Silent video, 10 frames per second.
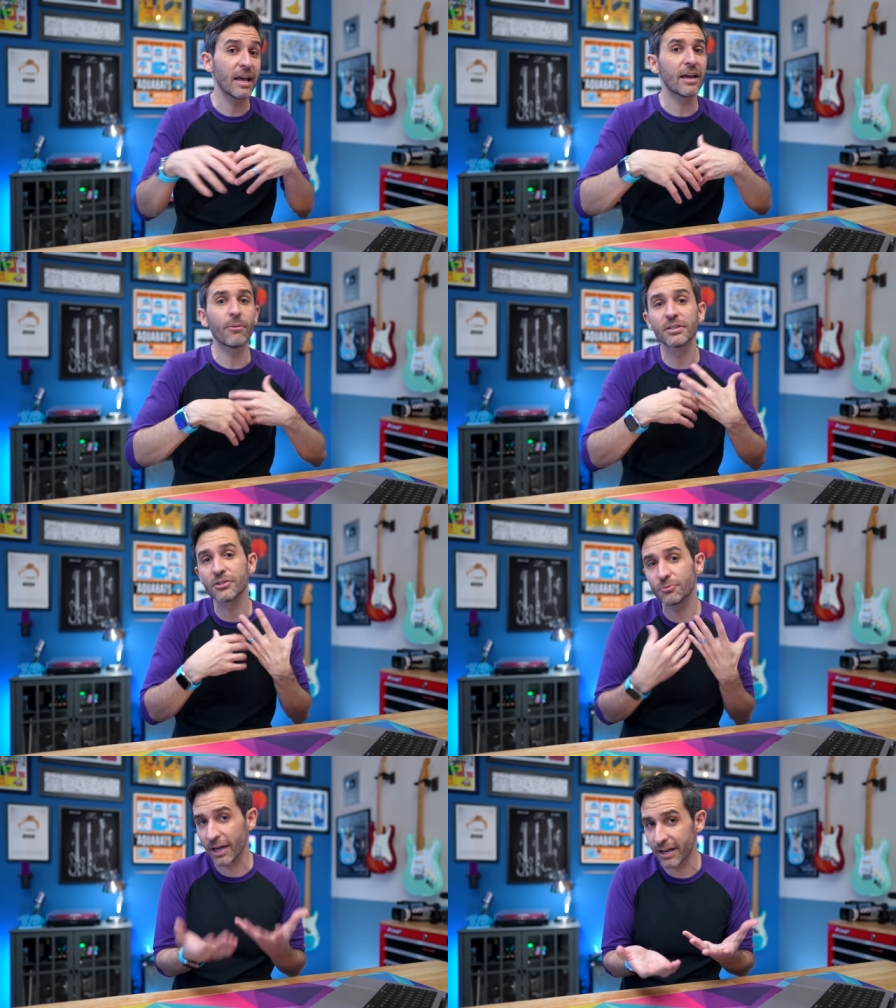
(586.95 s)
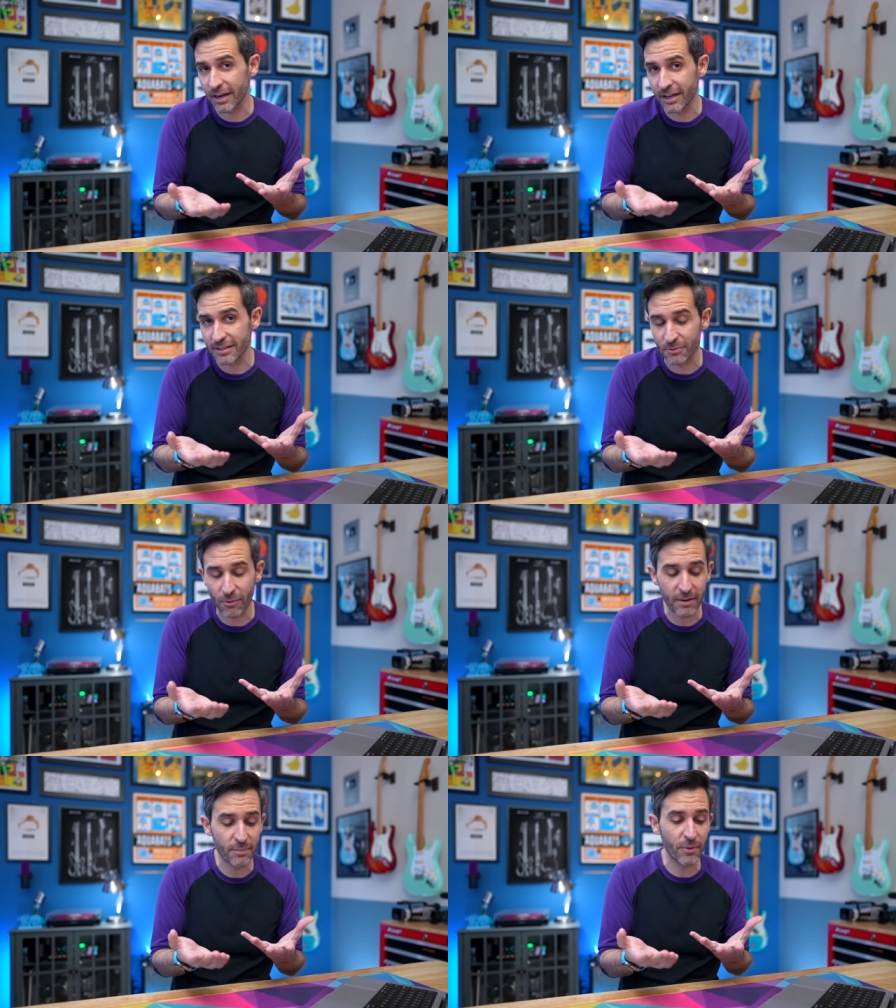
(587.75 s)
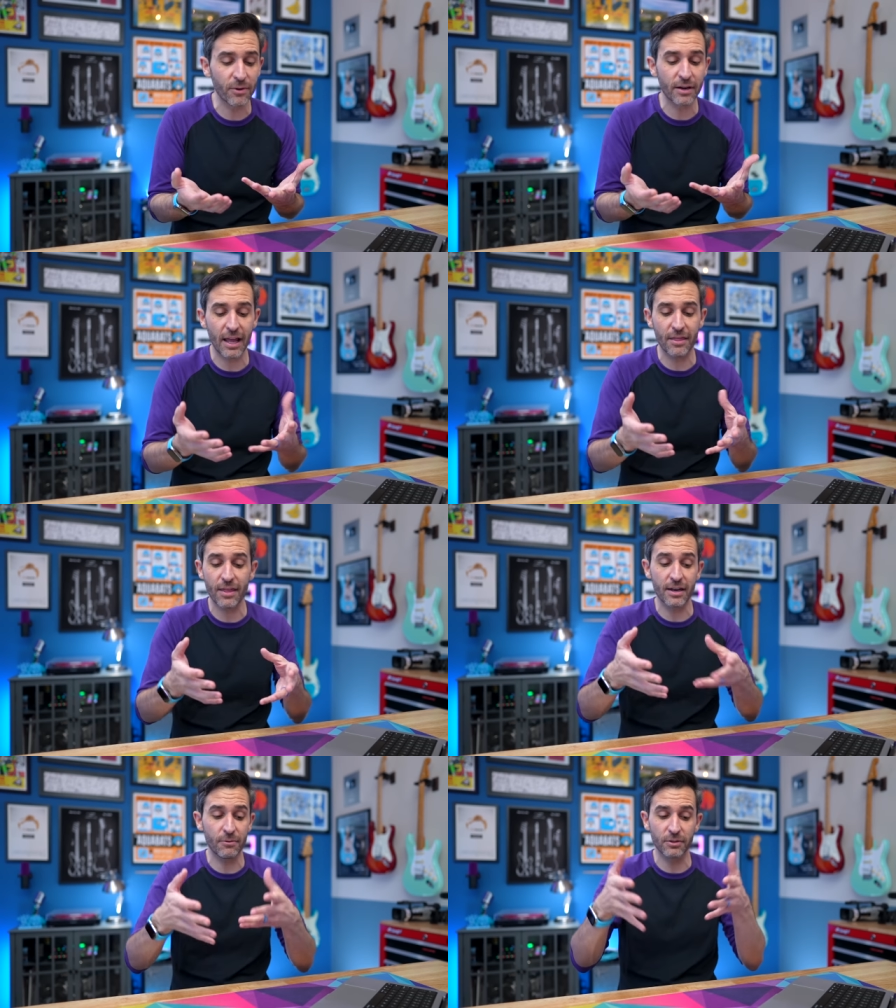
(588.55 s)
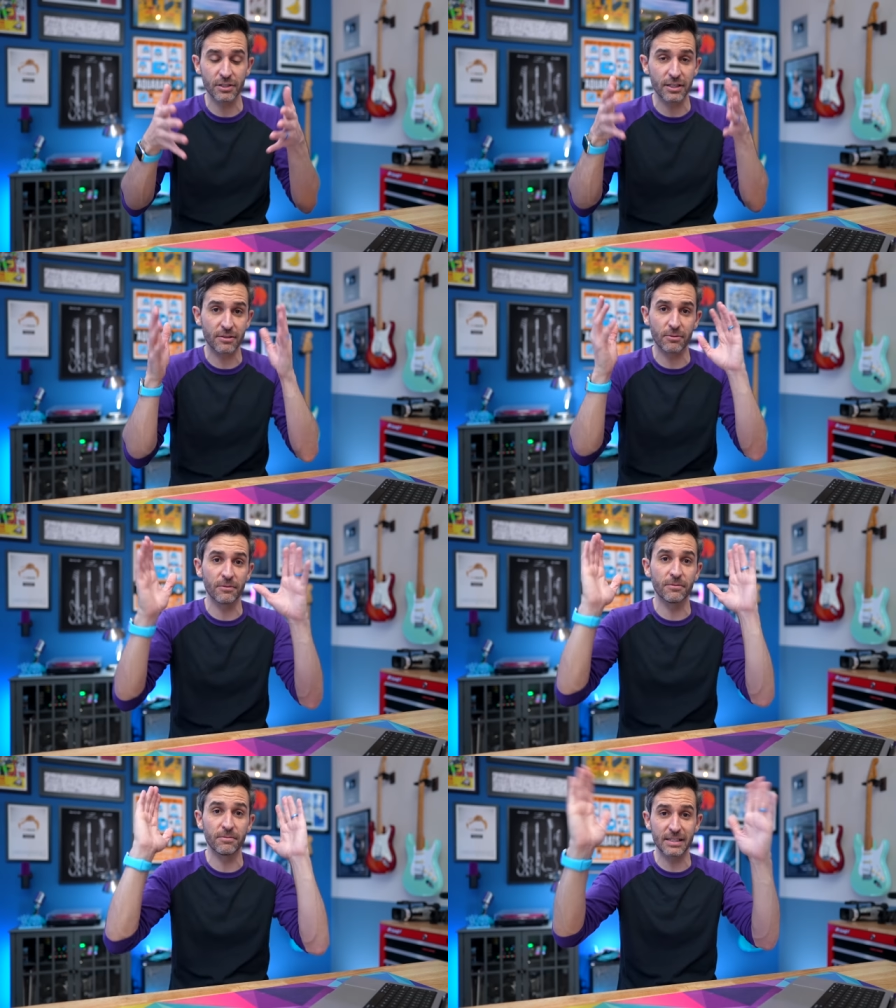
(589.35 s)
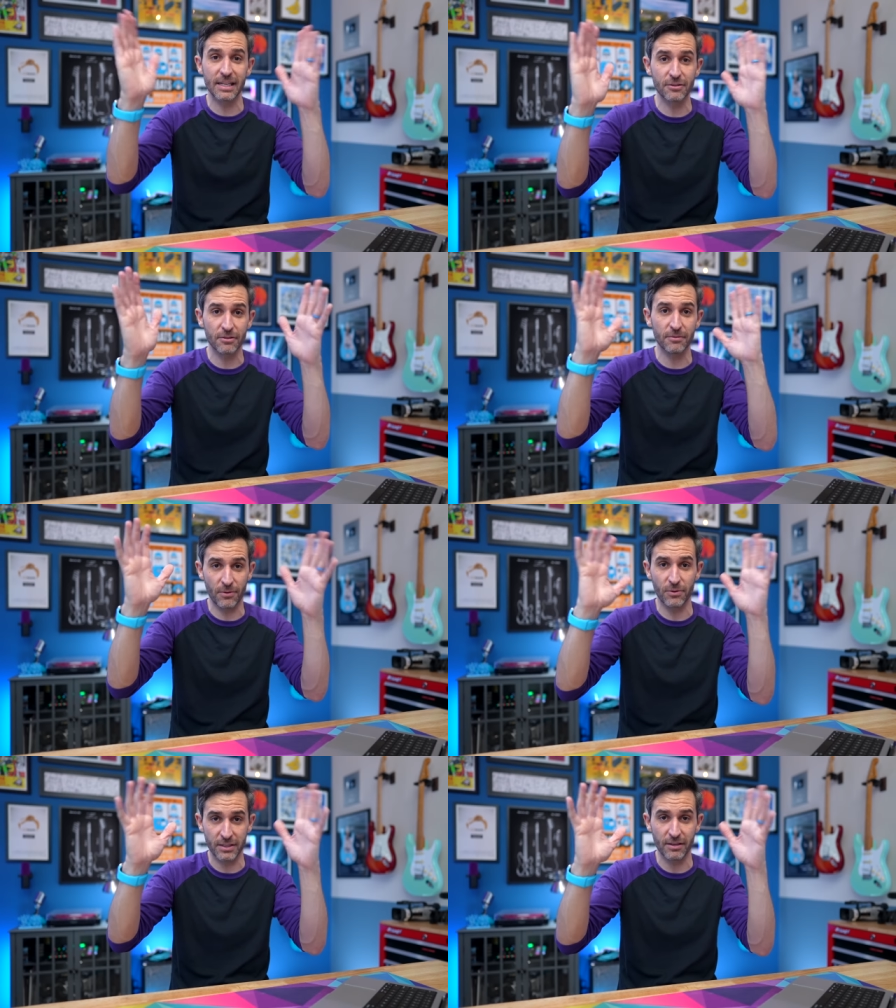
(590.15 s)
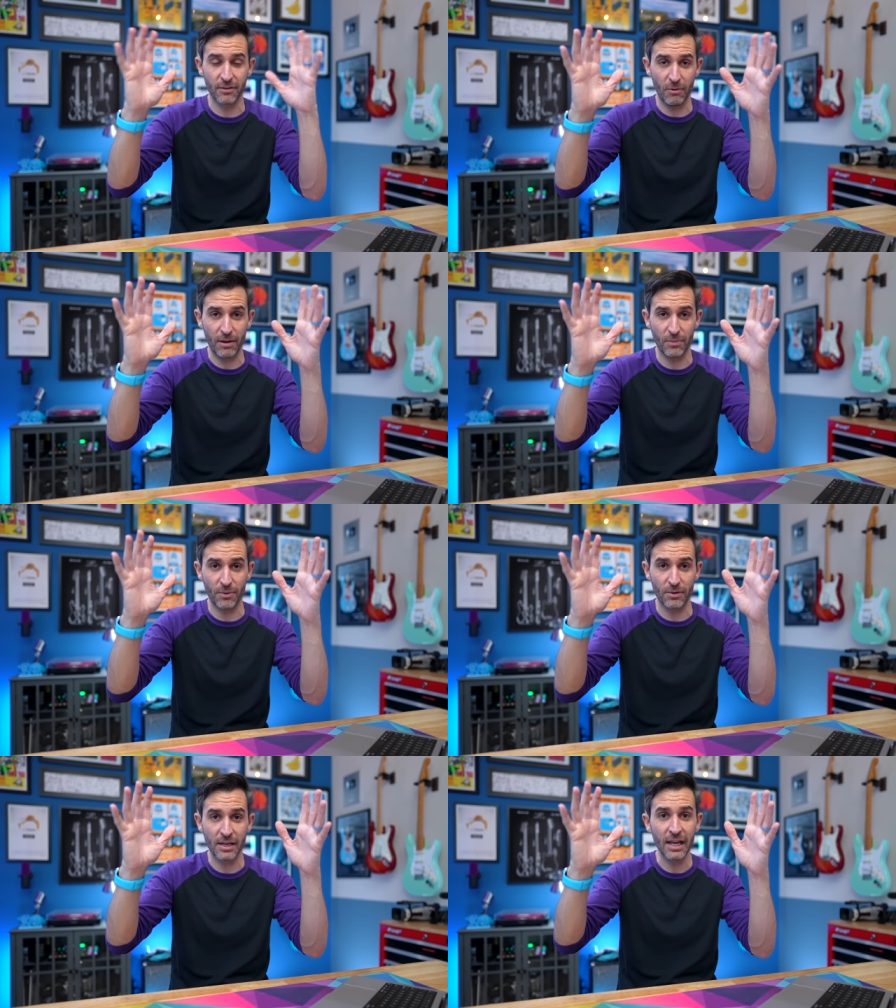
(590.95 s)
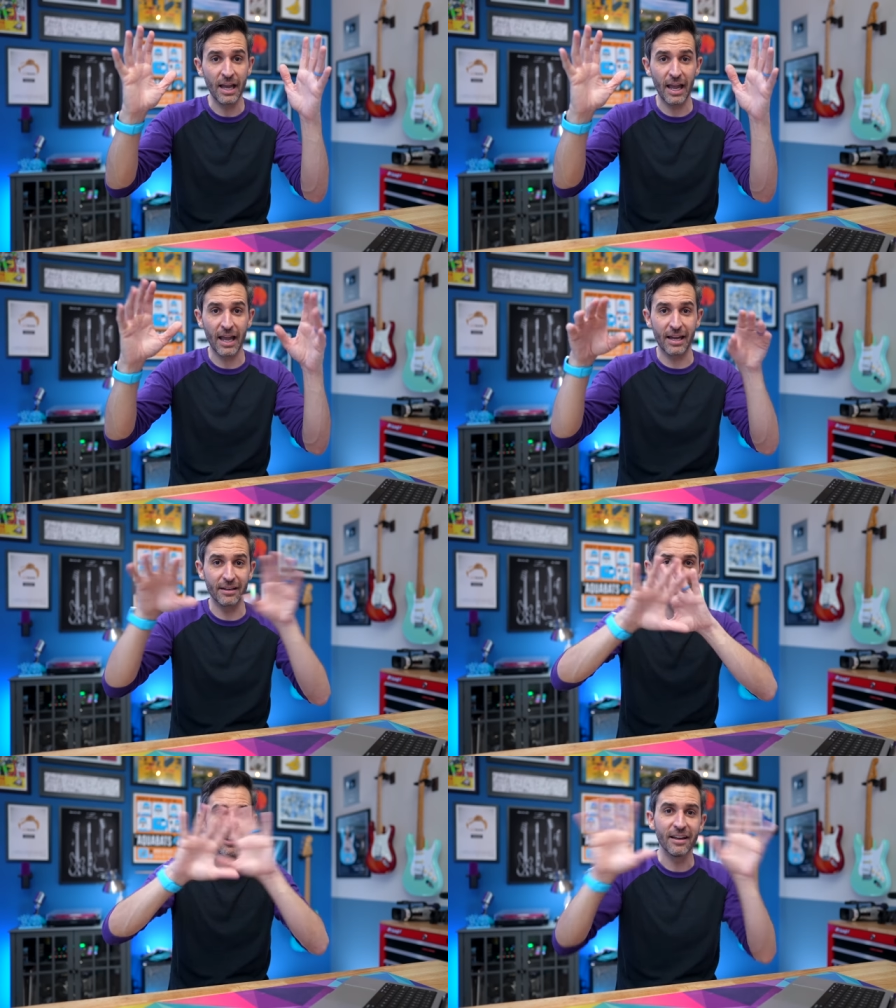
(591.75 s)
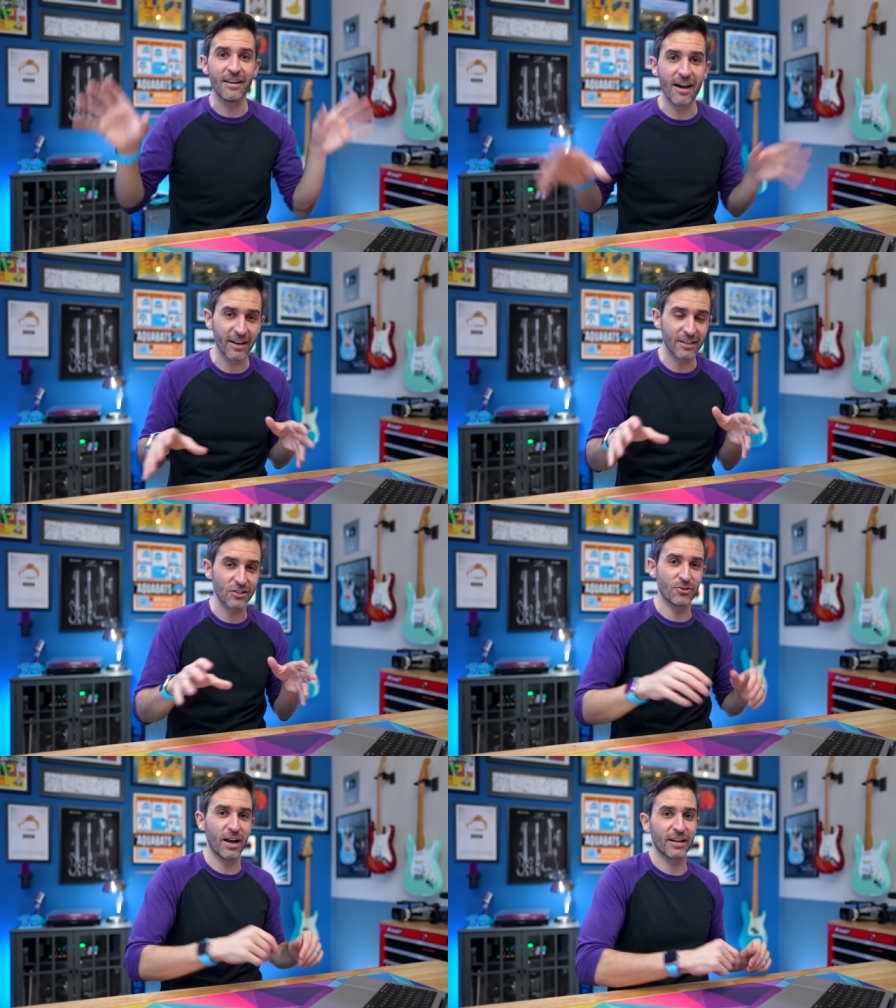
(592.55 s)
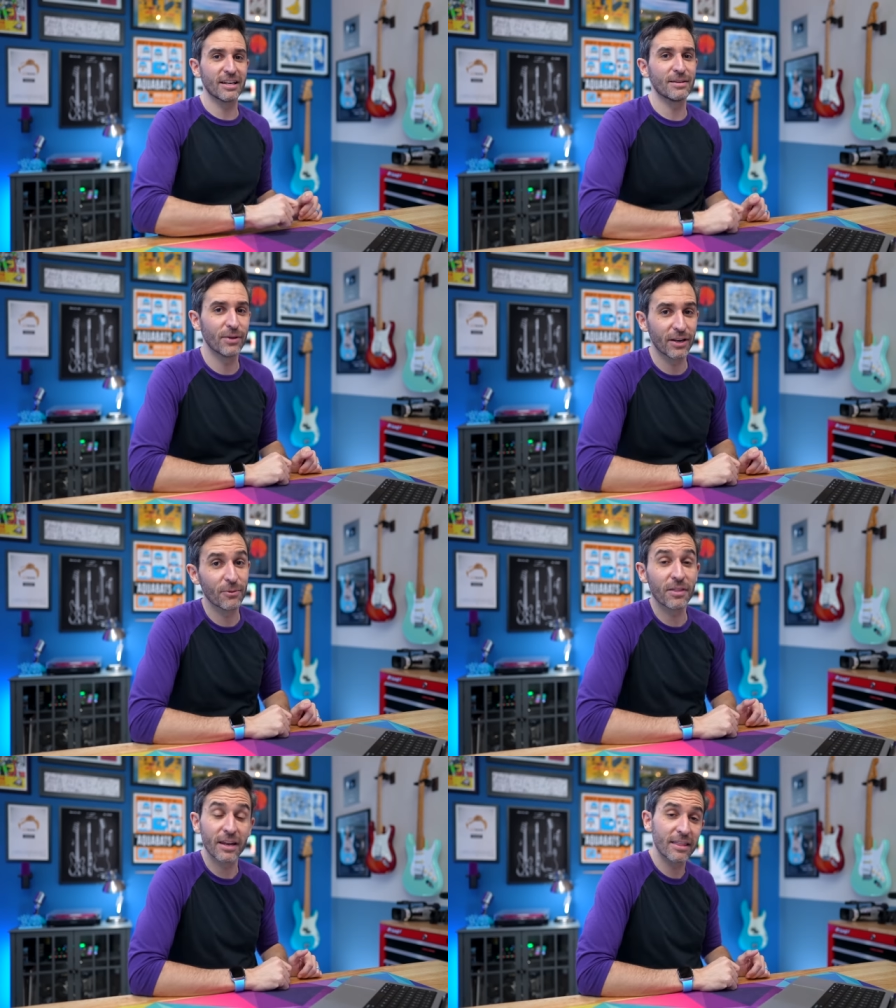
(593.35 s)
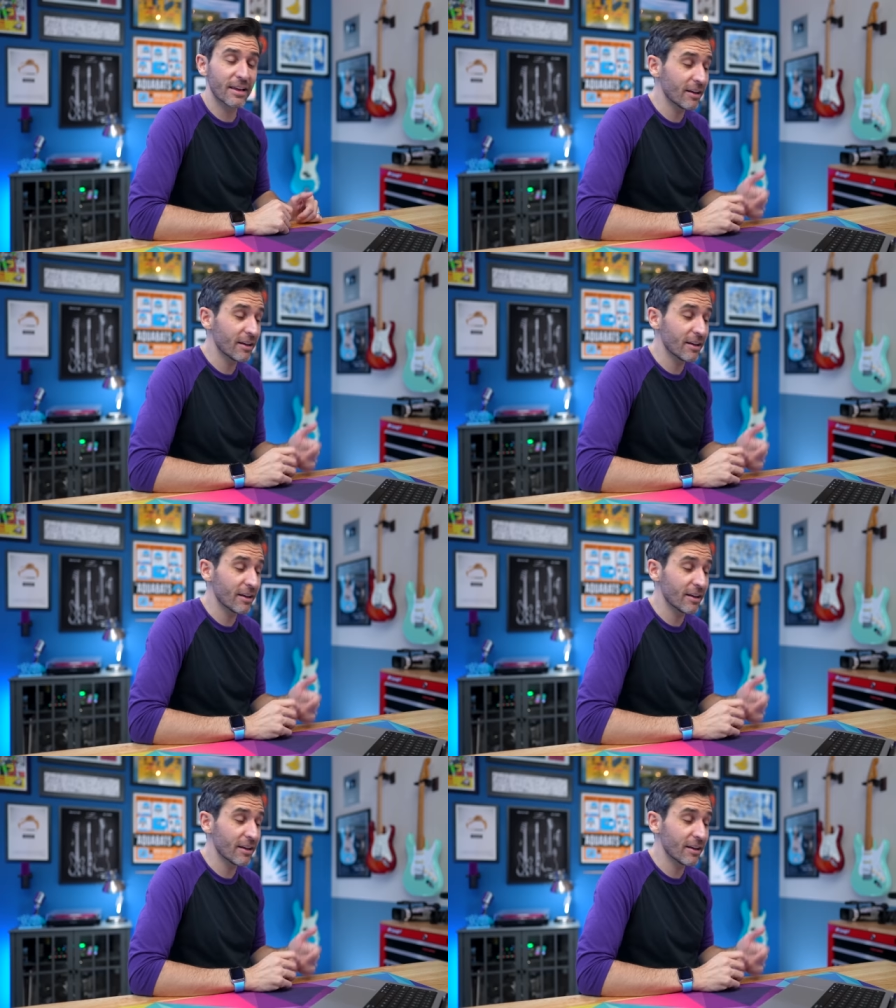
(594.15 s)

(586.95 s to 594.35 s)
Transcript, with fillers: it will just recognize the whiteboard, and then it will just sort of center focus on the whiteboard and not distract anybody with anything